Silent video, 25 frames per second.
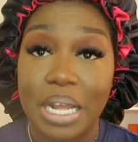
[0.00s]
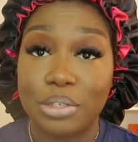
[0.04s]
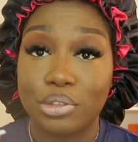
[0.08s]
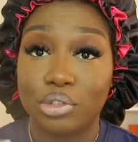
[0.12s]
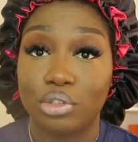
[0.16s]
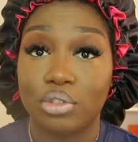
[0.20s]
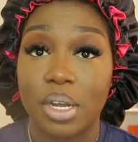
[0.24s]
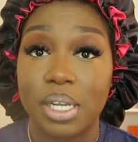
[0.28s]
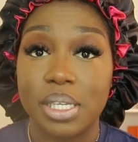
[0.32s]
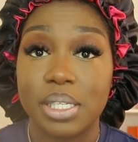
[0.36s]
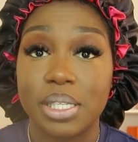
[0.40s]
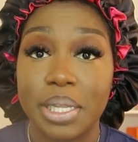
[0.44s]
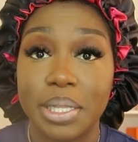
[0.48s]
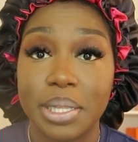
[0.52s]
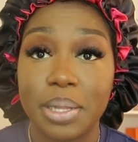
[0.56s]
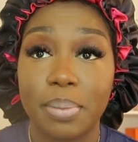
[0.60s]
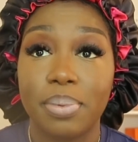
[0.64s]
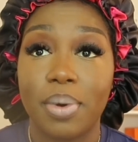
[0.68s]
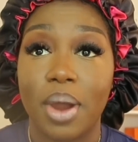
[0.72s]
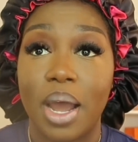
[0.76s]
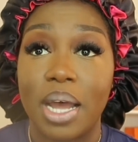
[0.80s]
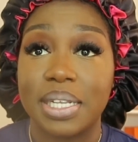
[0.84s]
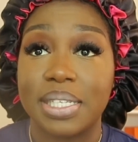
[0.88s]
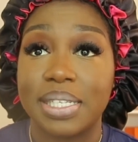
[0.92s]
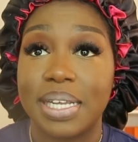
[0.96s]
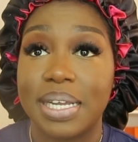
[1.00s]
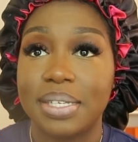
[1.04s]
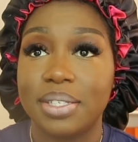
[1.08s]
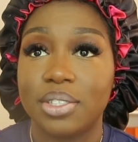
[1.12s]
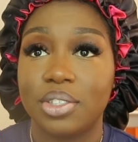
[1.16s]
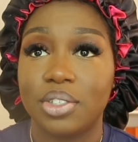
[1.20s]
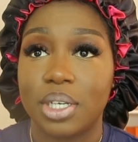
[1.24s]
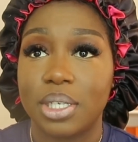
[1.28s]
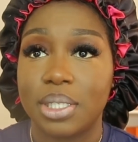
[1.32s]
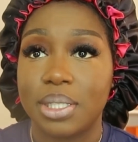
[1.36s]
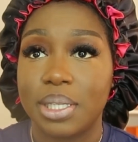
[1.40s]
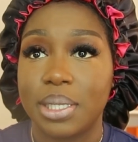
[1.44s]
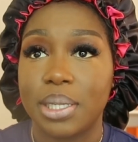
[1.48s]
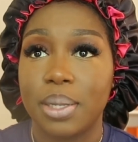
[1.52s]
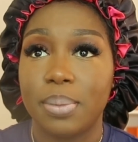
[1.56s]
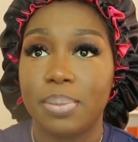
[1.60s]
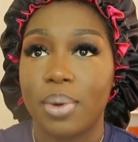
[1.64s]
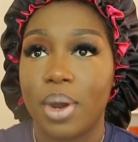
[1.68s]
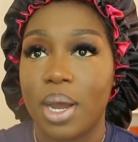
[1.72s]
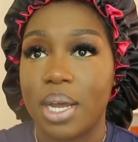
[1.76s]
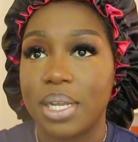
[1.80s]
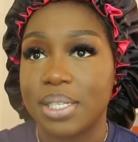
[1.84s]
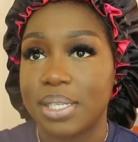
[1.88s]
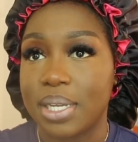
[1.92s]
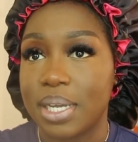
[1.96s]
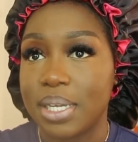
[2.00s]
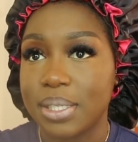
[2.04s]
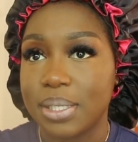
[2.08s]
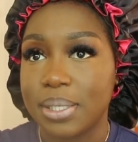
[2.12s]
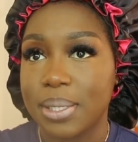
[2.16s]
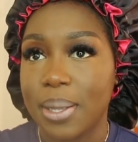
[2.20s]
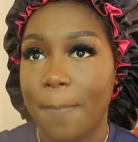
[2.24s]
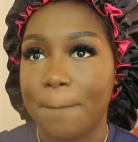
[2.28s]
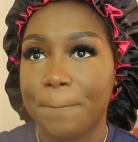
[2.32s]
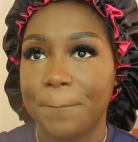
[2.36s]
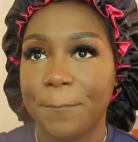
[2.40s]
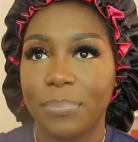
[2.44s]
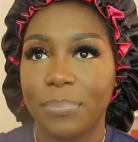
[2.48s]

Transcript: Trusting the process, trusting the process.